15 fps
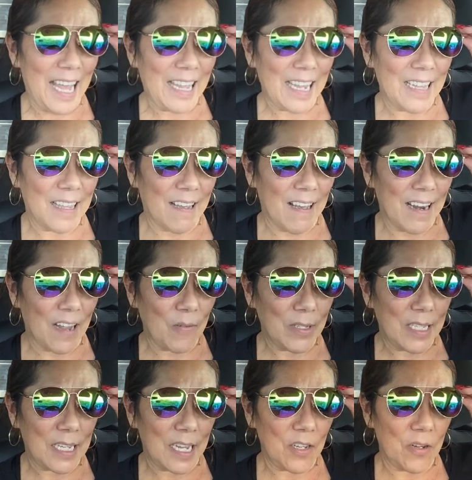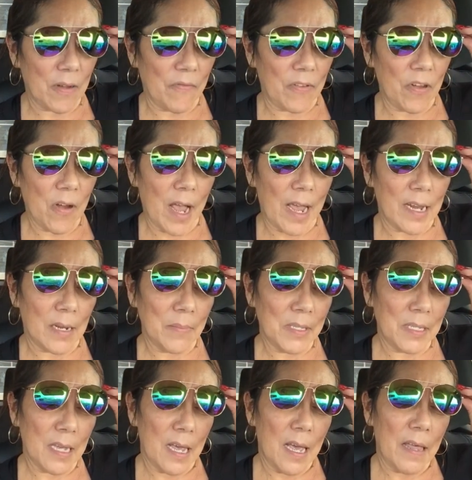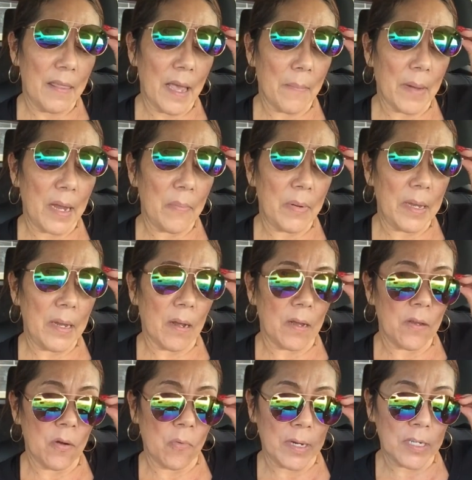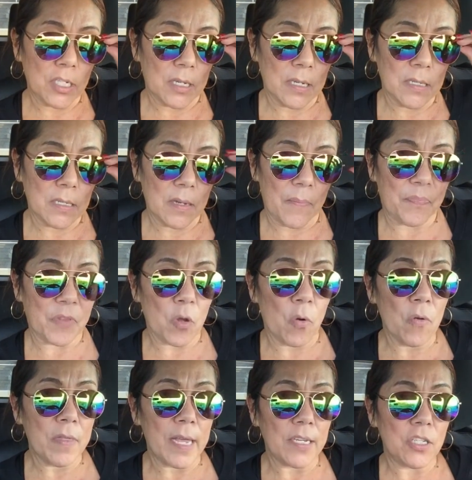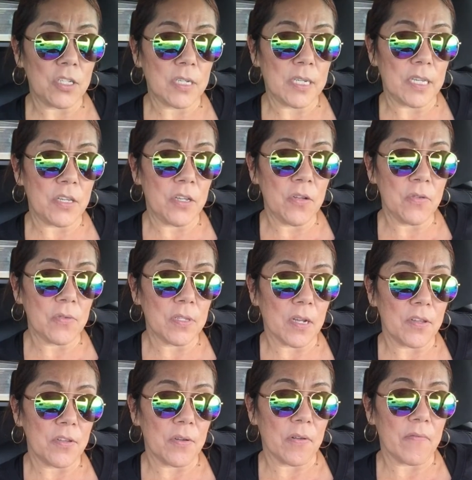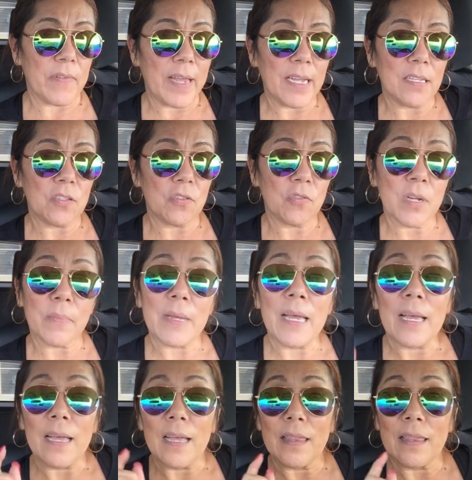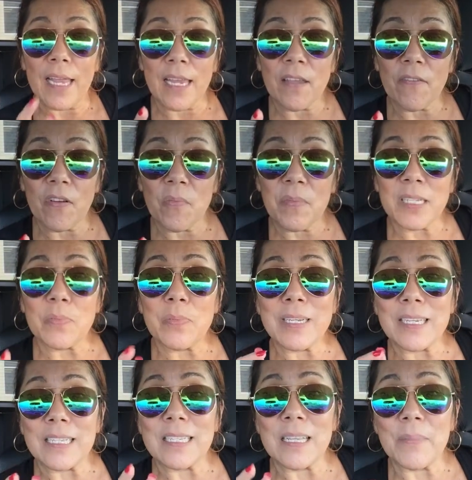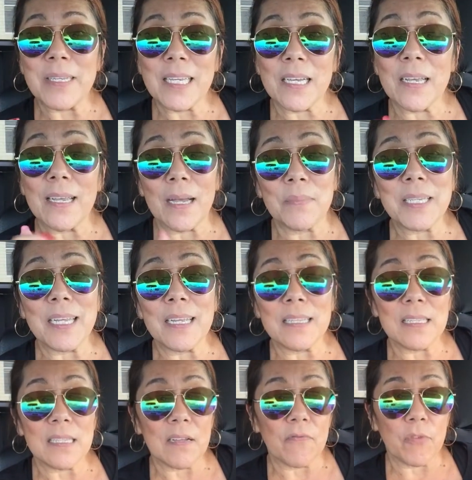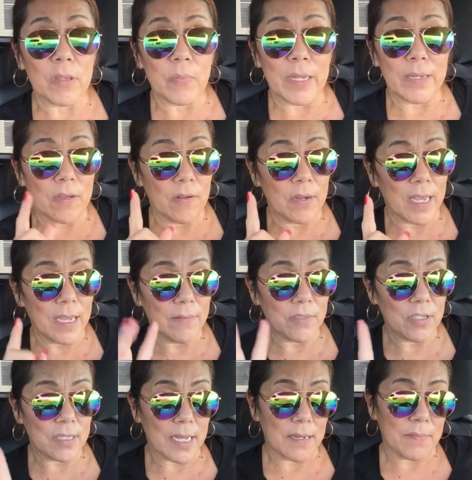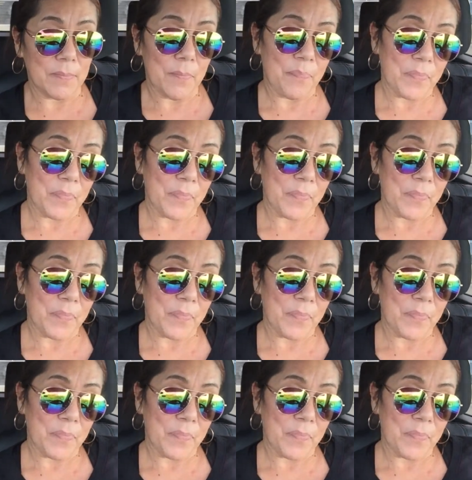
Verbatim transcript: and I thought I would send you a few items that might be on your wish list or that you can use on your Vegas trip. Thank you very much because let me tell you, I'm taking this stuff with me. Okay, just saying.